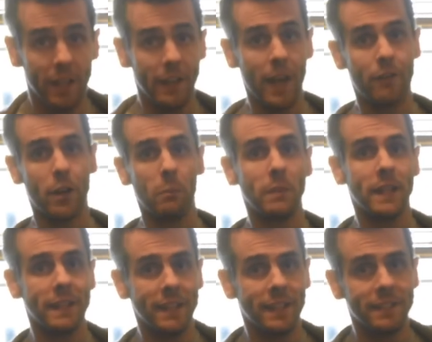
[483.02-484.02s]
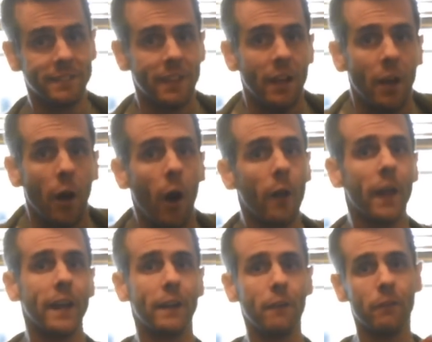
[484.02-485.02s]
and you have it open like this, all I
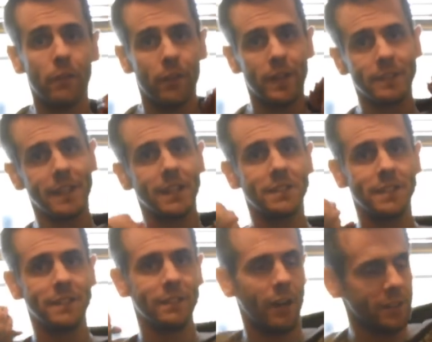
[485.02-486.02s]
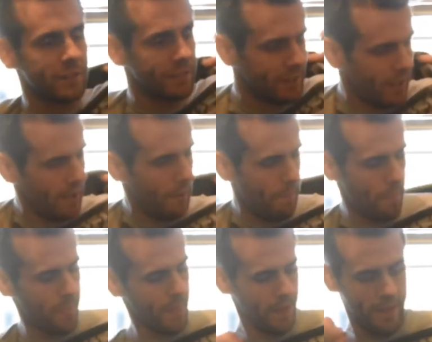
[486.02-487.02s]
do for this actually is I'll just uh,
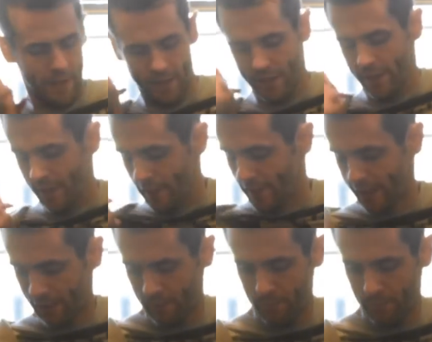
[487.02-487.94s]
like